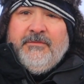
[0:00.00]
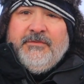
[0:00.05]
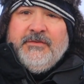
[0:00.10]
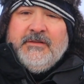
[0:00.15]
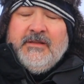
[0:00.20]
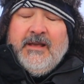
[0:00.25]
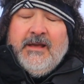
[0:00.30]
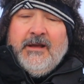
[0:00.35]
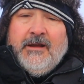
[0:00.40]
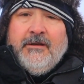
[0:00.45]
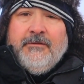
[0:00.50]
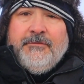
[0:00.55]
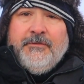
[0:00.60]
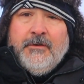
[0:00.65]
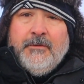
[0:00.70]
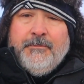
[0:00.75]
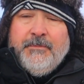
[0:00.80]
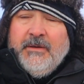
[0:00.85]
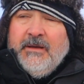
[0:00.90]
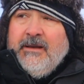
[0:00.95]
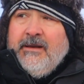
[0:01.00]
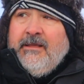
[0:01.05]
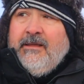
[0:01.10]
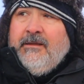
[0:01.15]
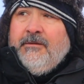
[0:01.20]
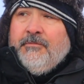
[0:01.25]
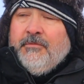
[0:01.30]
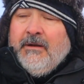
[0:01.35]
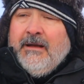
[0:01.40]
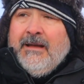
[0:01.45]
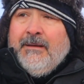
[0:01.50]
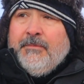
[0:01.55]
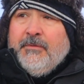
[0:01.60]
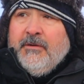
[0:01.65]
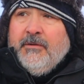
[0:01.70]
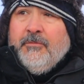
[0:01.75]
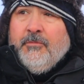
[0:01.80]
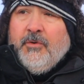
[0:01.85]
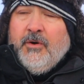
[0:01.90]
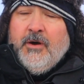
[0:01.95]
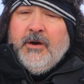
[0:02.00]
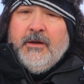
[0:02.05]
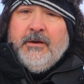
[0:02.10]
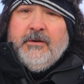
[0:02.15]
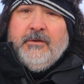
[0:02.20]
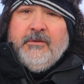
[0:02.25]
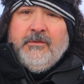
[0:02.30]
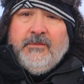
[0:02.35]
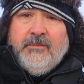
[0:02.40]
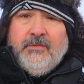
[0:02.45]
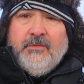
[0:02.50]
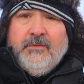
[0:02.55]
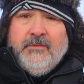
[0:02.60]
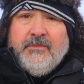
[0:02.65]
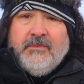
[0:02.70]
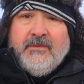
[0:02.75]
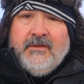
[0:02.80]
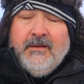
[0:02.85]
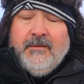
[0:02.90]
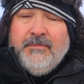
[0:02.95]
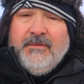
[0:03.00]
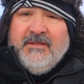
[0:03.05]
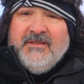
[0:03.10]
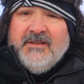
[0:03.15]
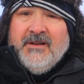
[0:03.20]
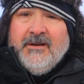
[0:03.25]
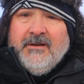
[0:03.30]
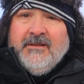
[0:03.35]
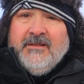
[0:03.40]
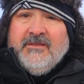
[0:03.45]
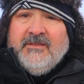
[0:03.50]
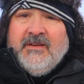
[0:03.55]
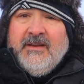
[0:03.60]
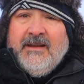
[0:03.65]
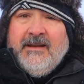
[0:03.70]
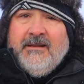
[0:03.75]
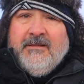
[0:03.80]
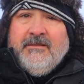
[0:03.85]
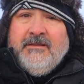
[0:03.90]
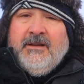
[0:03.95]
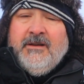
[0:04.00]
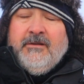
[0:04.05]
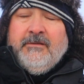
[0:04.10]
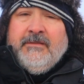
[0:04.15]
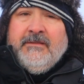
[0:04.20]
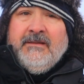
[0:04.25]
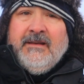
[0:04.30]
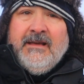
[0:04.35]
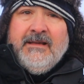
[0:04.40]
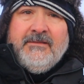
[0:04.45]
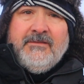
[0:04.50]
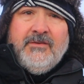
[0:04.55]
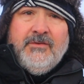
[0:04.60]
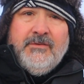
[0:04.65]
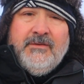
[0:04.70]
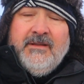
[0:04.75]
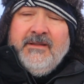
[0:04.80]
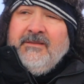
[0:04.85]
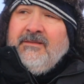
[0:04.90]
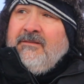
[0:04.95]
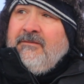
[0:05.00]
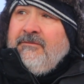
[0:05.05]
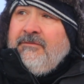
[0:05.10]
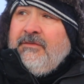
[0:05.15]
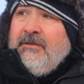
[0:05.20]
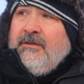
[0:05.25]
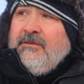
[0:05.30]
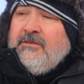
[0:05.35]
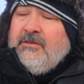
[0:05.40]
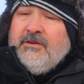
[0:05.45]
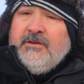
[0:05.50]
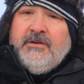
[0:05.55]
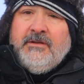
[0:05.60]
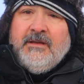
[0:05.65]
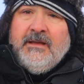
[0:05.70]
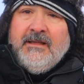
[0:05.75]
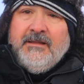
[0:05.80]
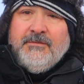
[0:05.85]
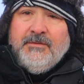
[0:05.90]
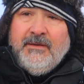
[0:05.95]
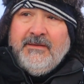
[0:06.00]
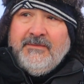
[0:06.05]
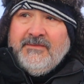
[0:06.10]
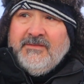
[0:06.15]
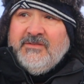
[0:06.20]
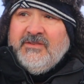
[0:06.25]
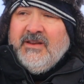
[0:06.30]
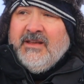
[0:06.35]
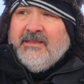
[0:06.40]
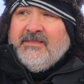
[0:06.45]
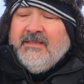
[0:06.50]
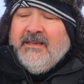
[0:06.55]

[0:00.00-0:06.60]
photographer buddy Robert Waters who's going to be starting the channel here in the not too distant future you guys will have to check